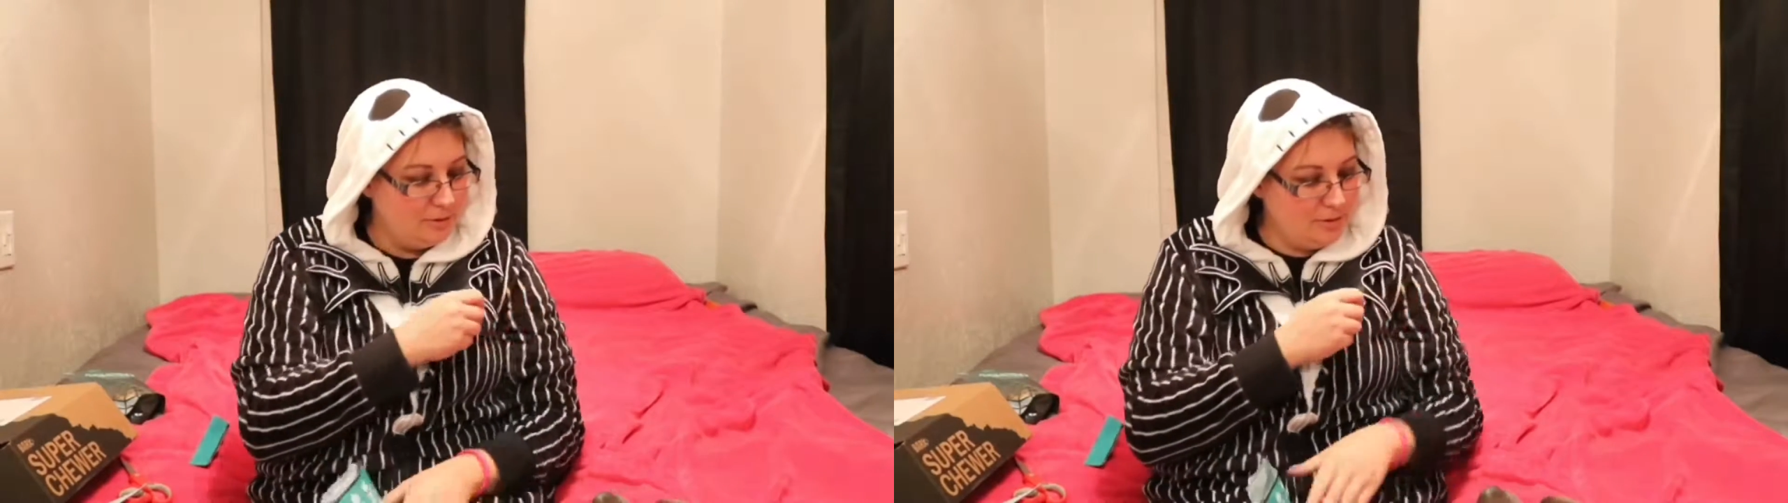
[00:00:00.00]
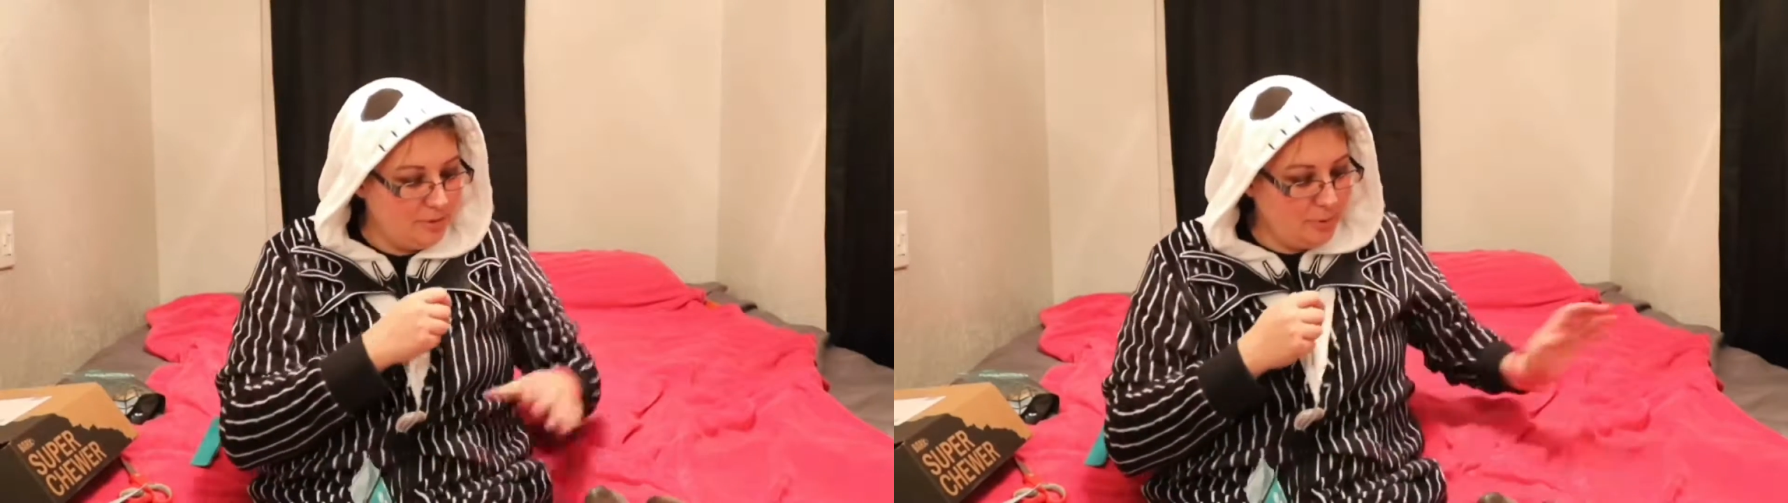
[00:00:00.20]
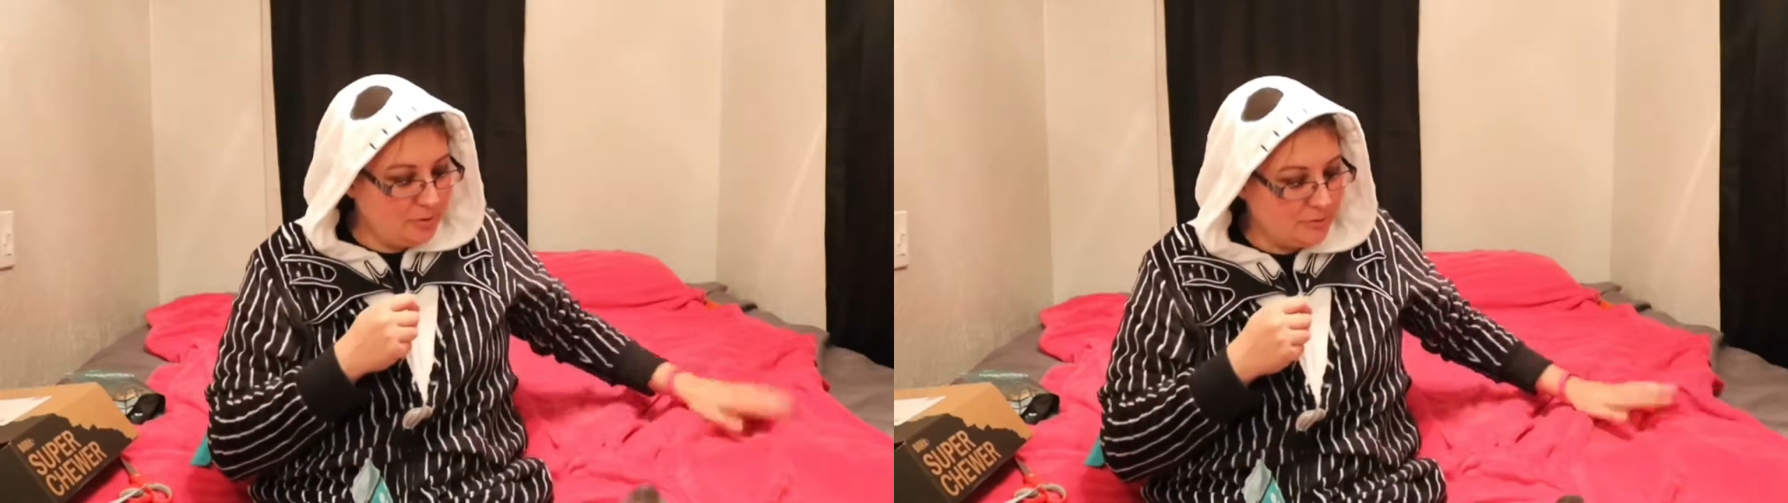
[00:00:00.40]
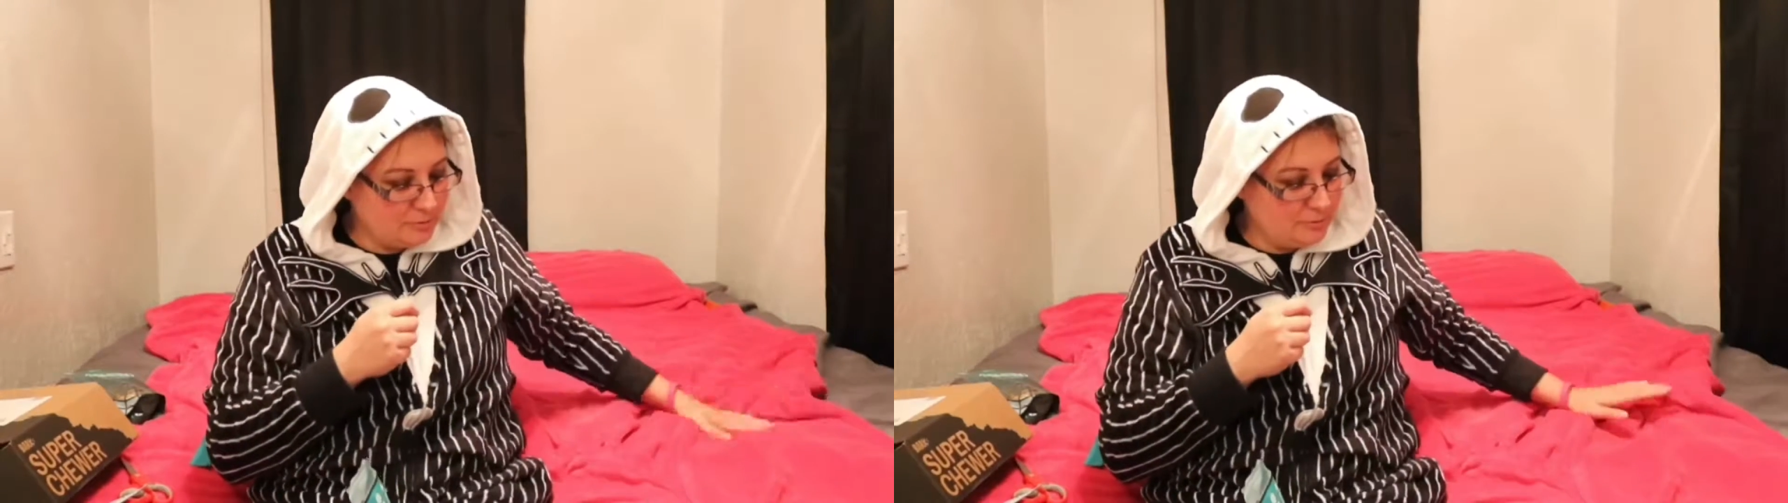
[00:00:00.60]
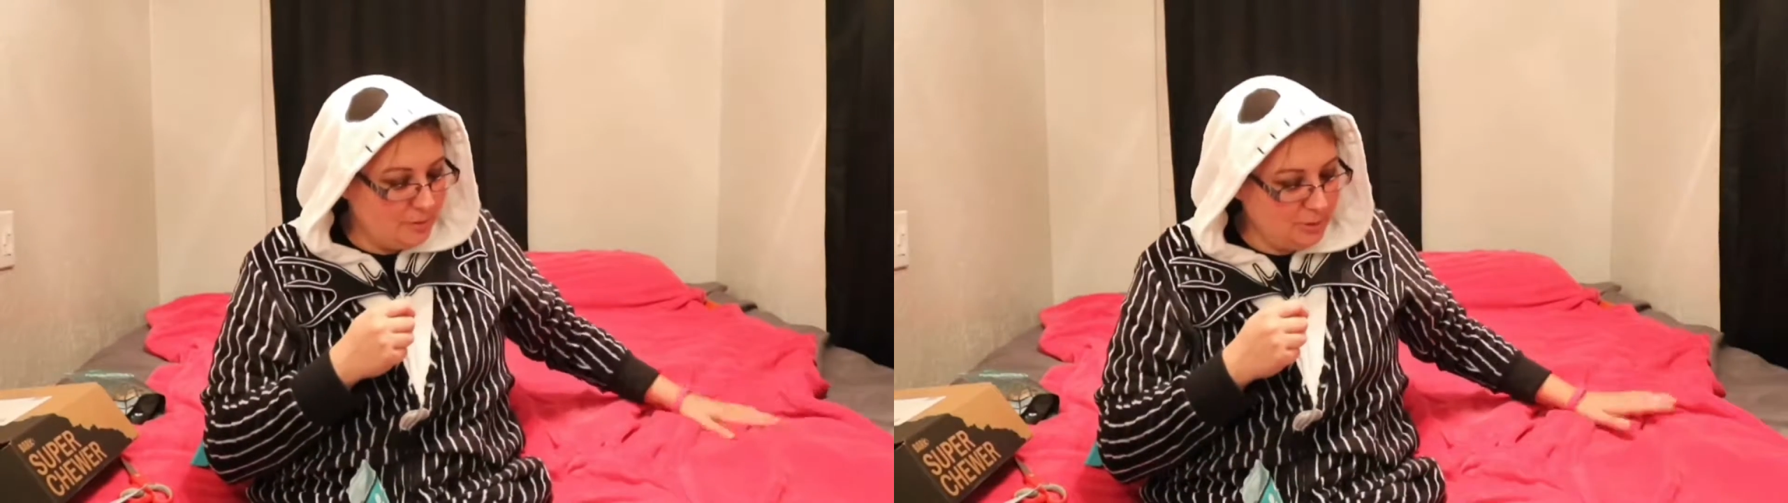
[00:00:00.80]
Get up here.
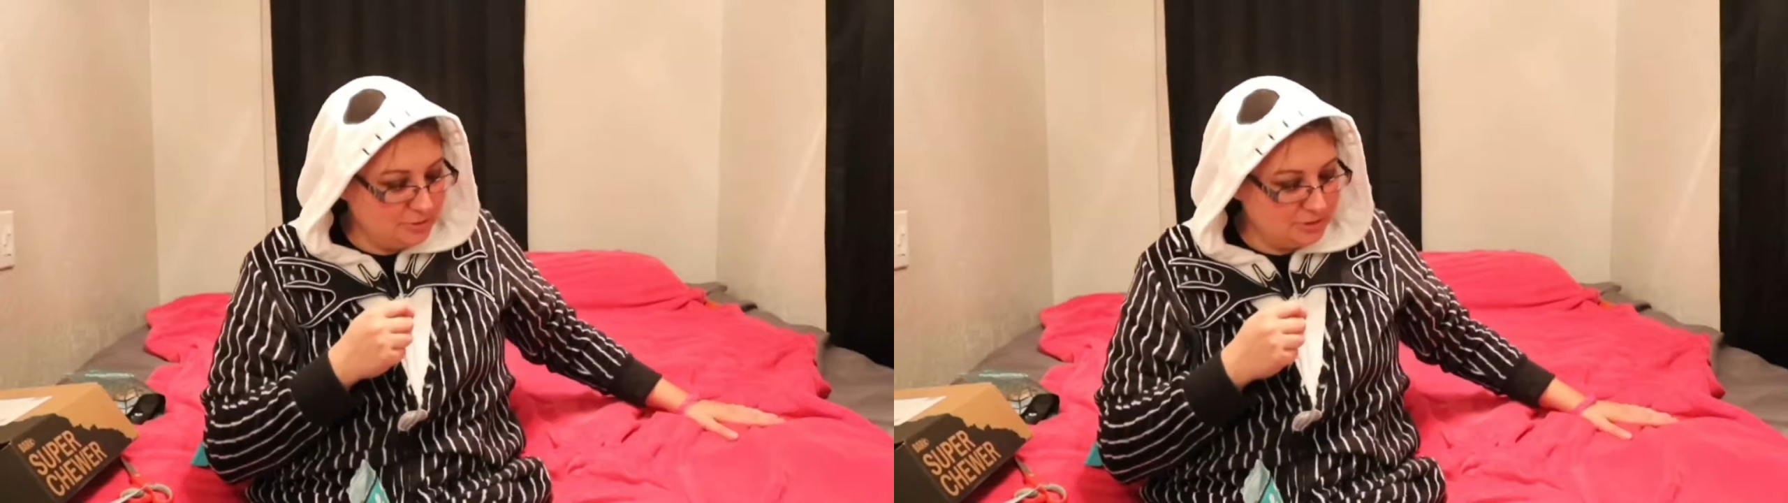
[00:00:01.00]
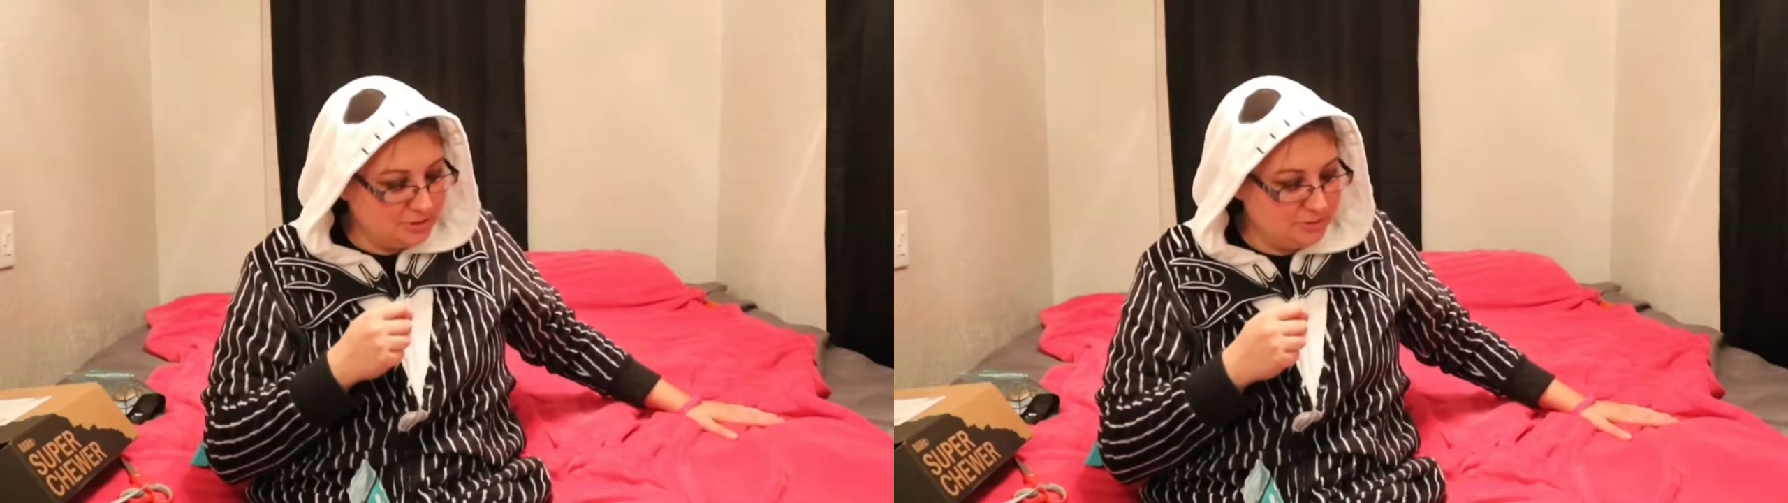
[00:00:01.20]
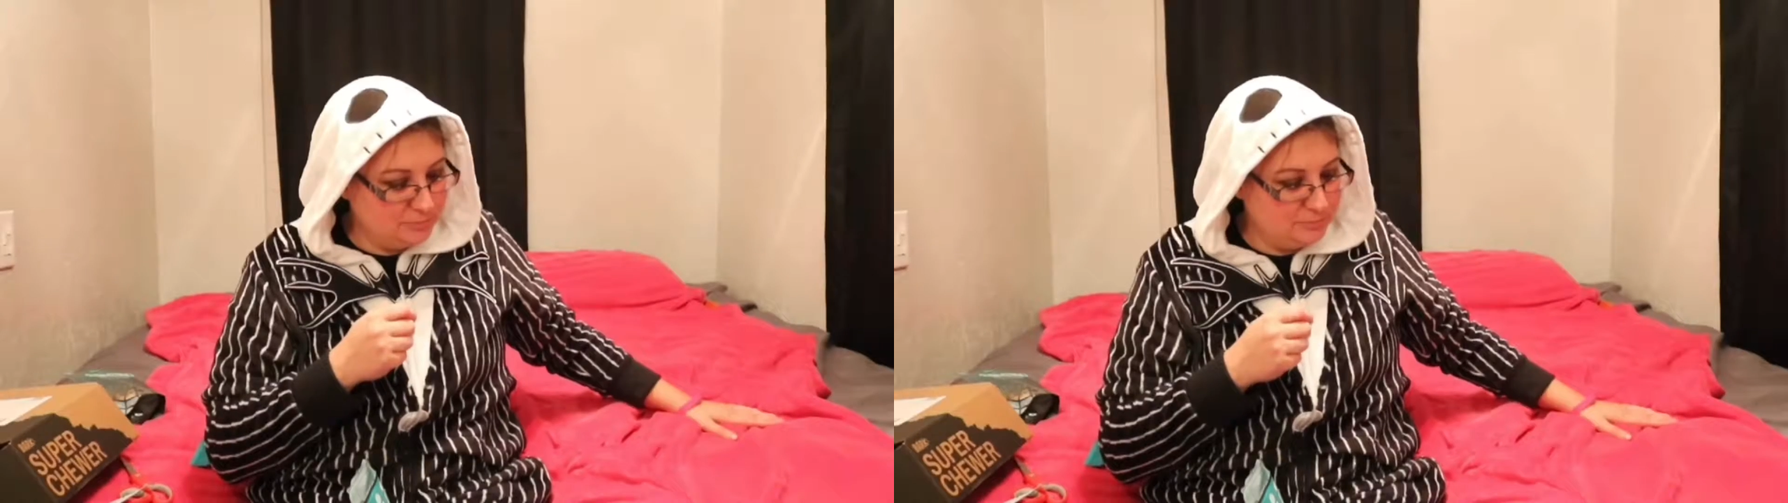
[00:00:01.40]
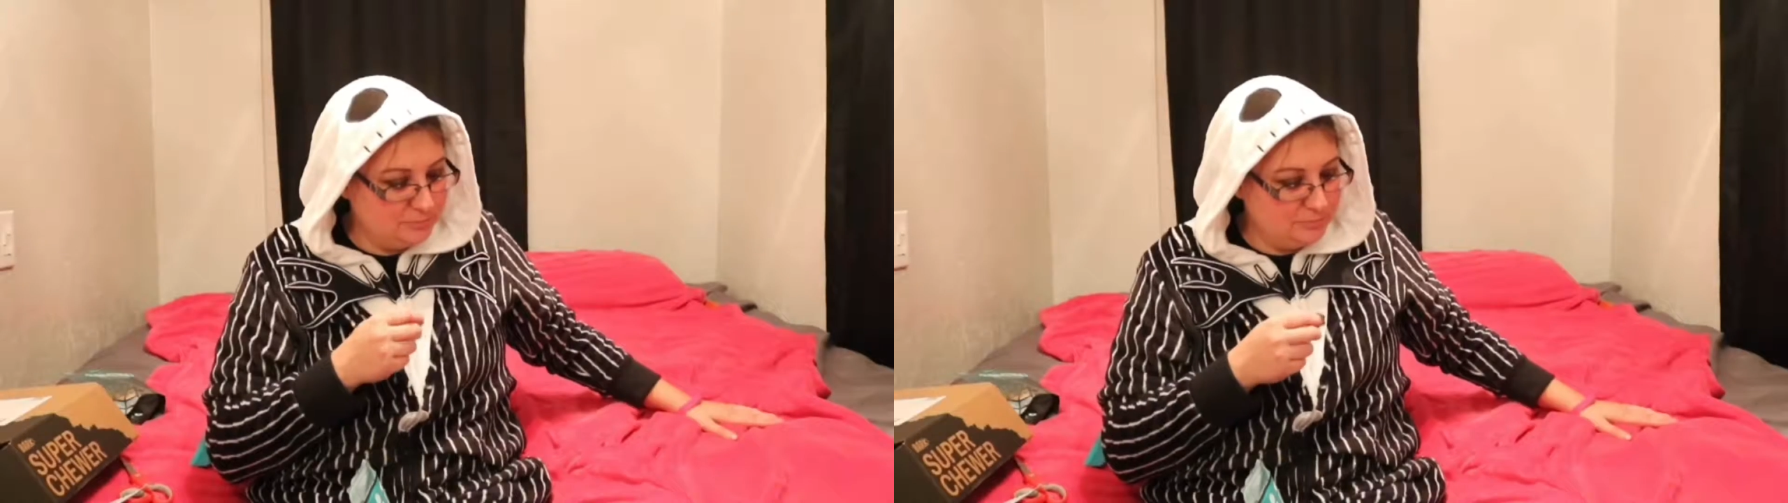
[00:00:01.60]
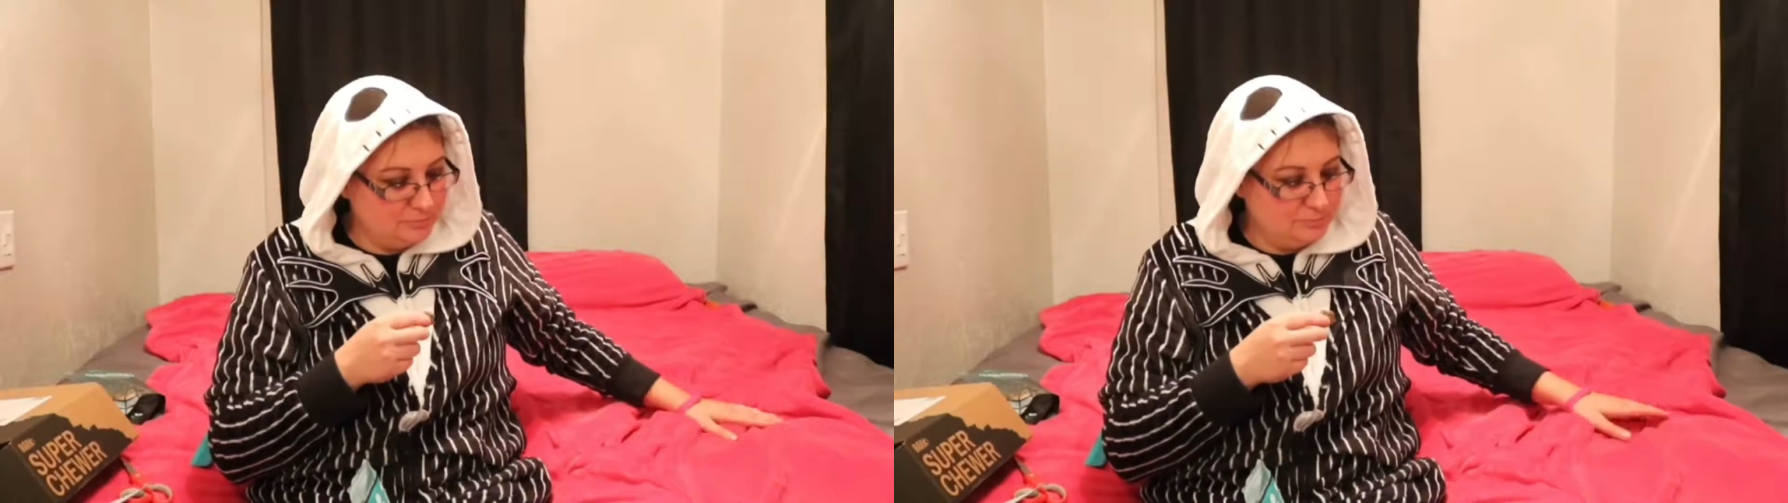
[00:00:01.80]
Come
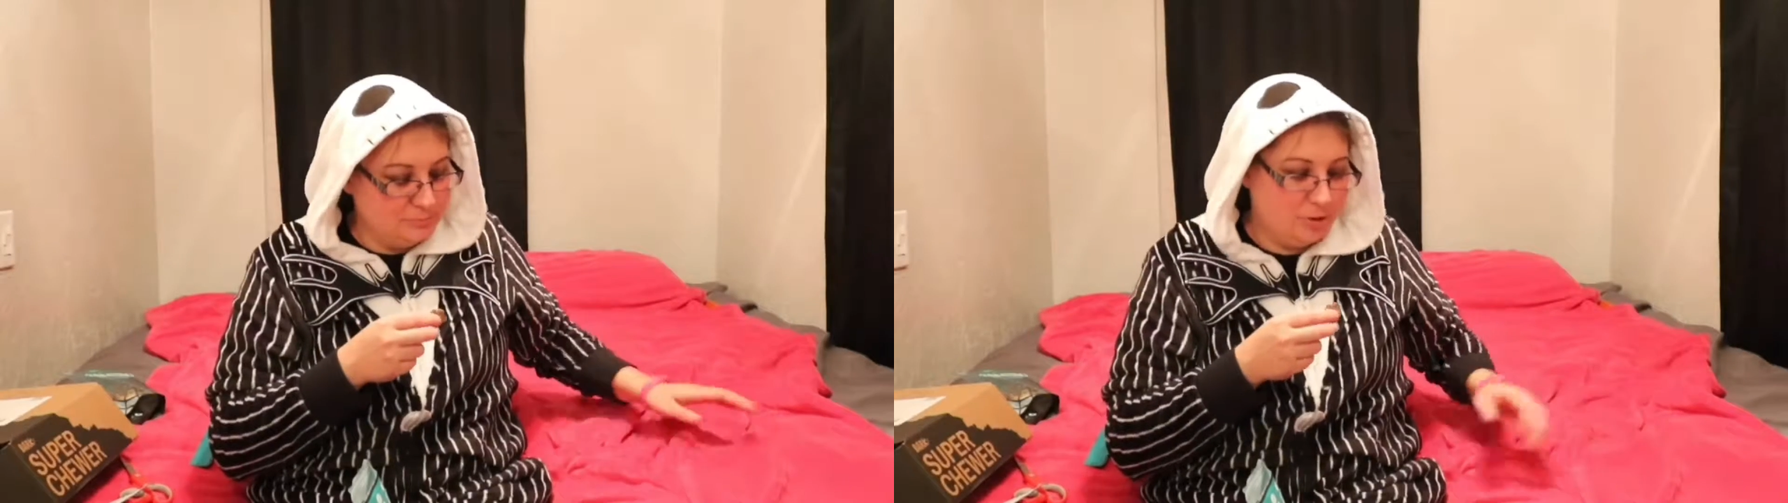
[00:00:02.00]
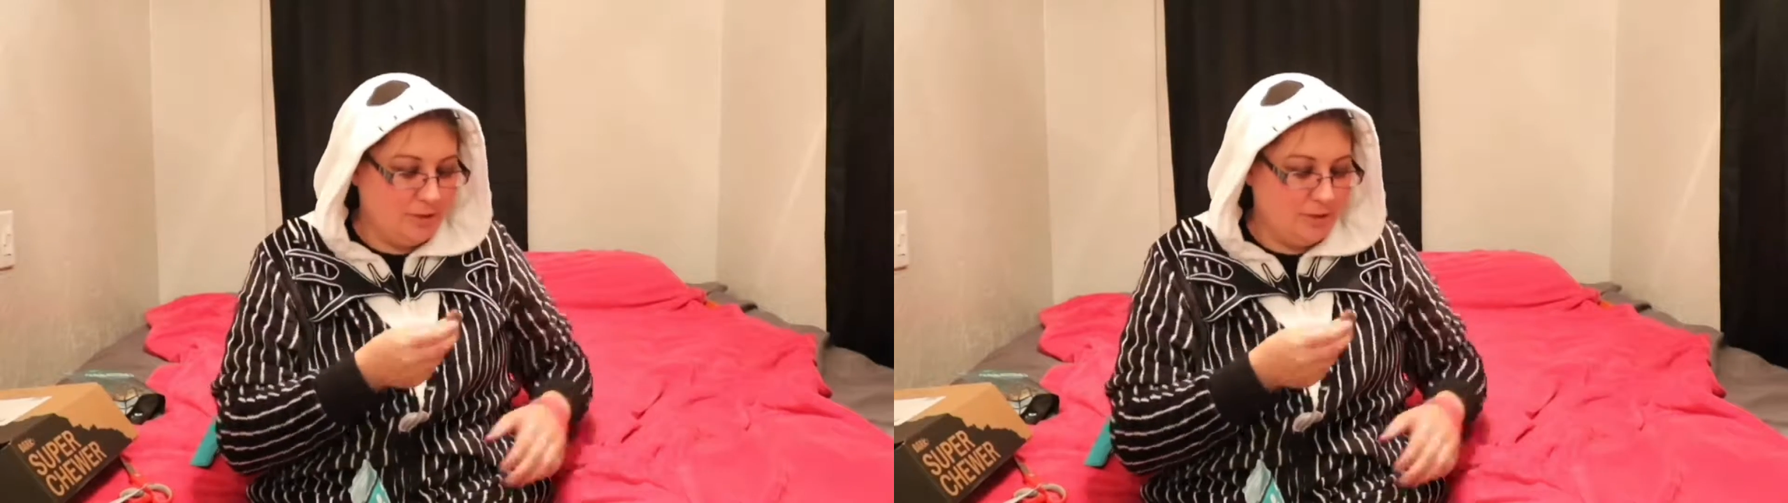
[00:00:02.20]
on.